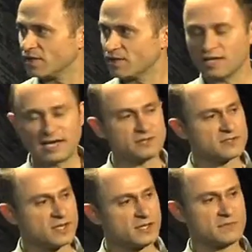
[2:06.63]
cloud
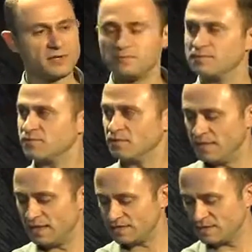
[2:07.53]
term comes from.
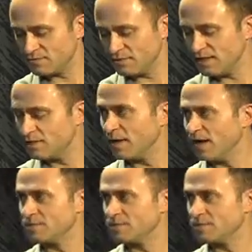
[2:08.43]
It's really about